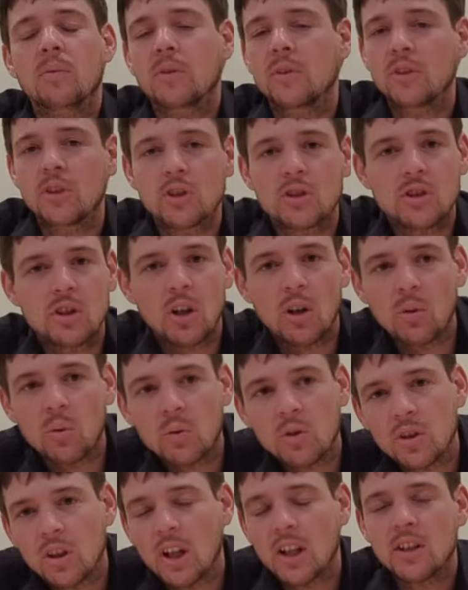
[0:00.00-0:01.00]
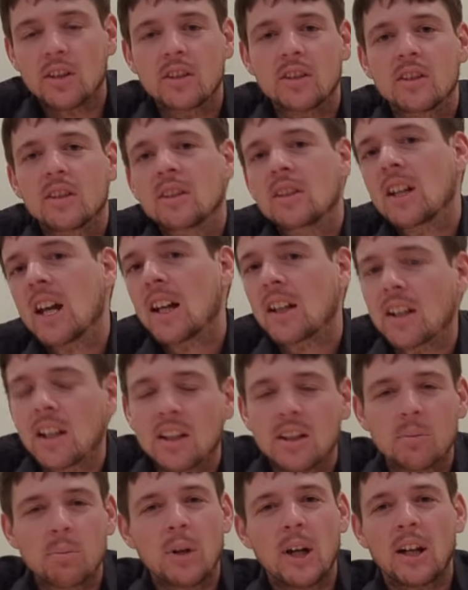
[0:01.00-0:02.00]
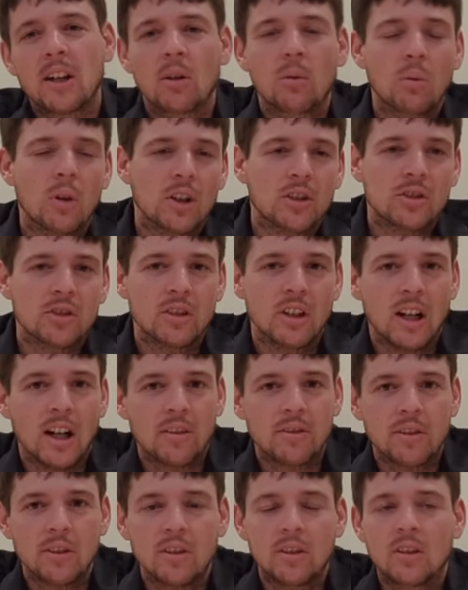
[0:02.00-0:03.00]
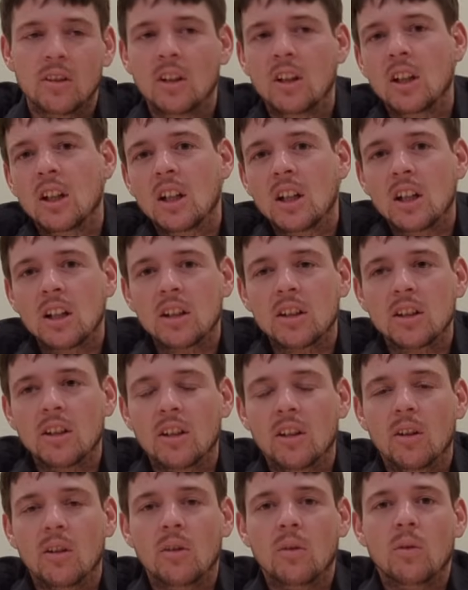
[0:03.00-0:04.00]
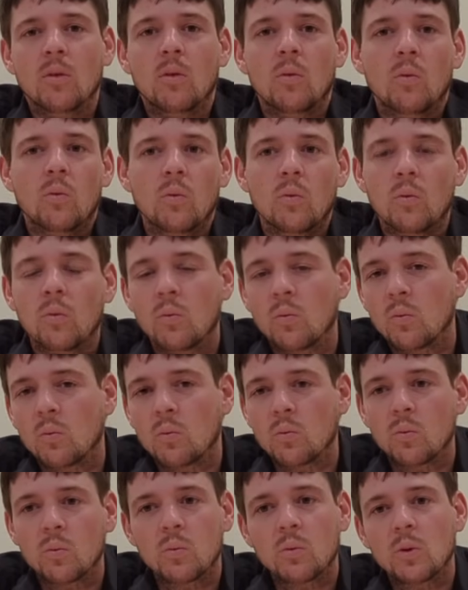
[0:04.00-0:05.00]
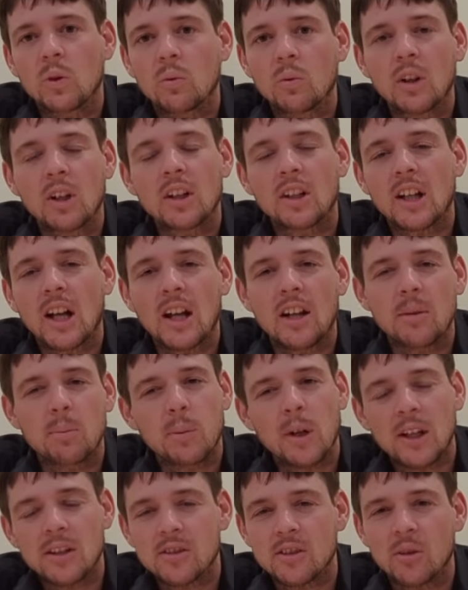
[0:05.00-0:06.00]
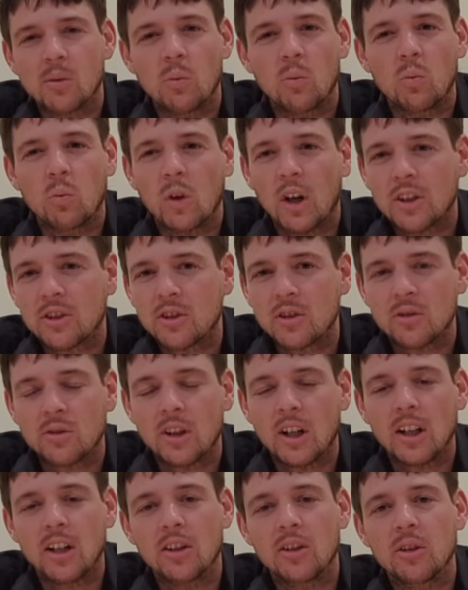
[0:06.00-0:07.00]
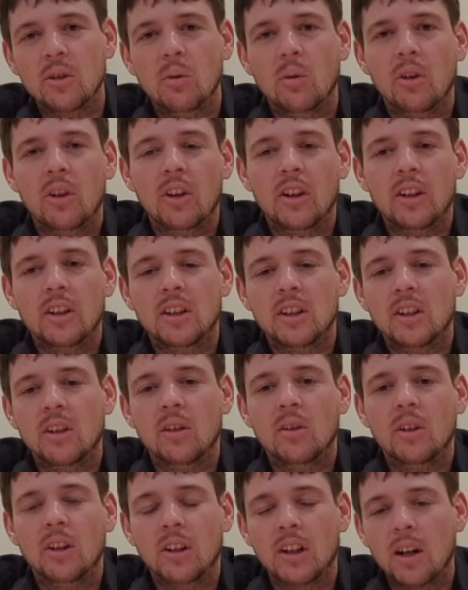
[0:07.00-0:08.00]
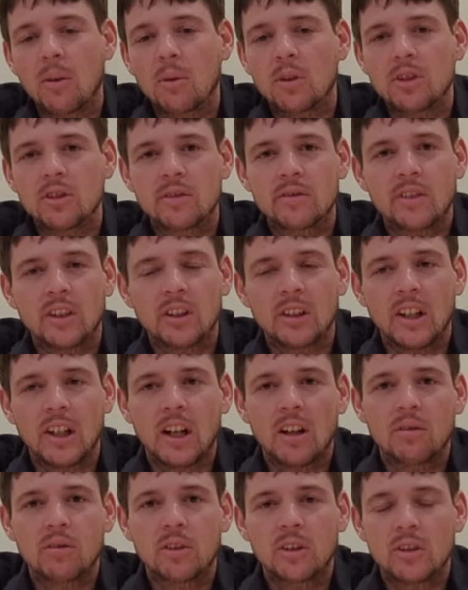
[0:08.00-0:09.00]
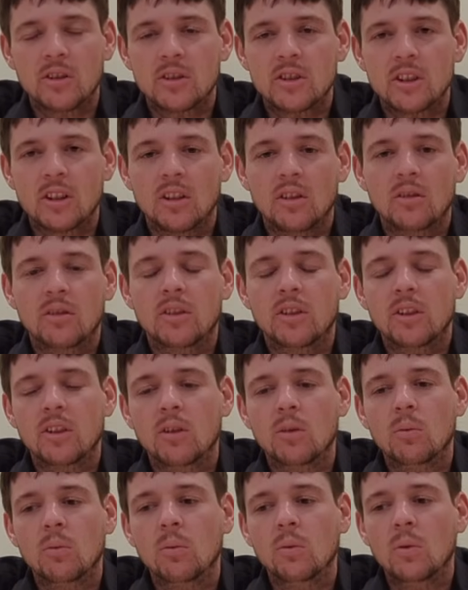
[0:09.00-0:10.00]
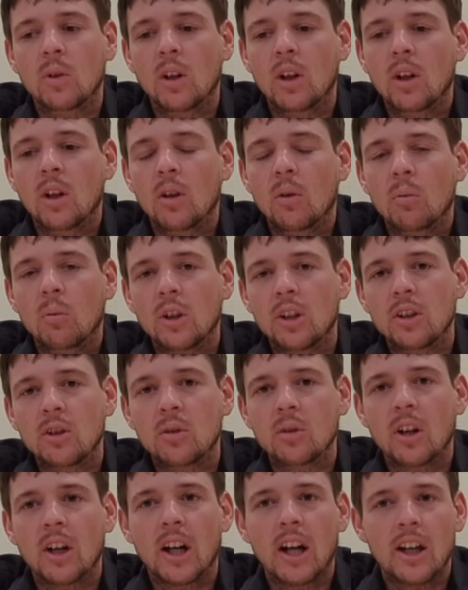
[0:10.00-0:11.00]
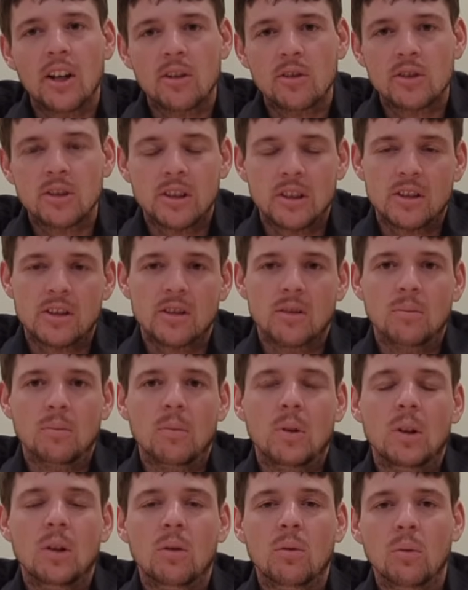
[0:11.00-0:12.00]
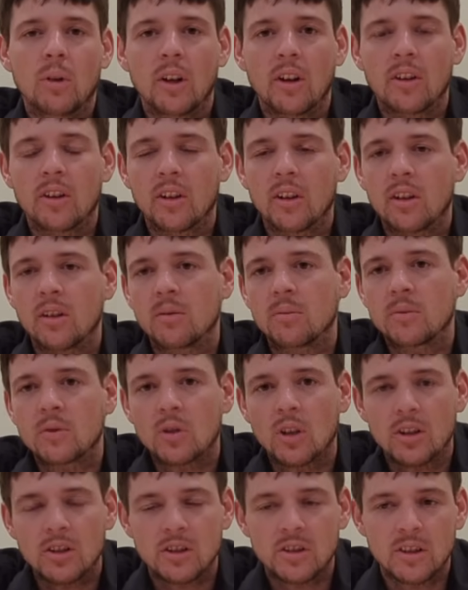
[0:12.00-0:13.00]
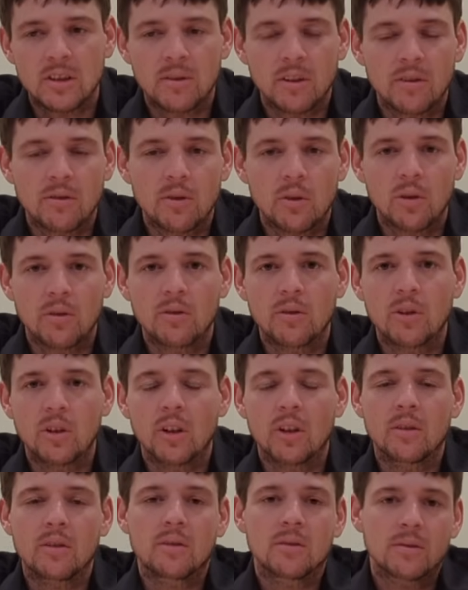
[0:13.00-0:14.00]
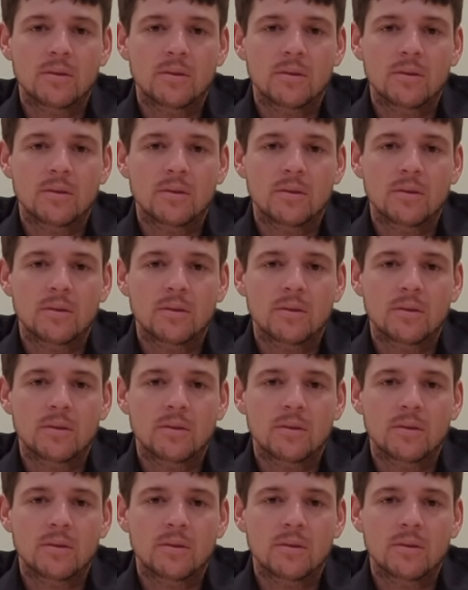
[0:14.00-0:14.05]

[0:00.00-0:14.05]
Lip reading: just know, and that can depend on what you're after. You know, it really kind of depends on what you're trying to do with it, you know, and I would just figure that out for yourselves. You know, we do a header system with trusses every 4 foot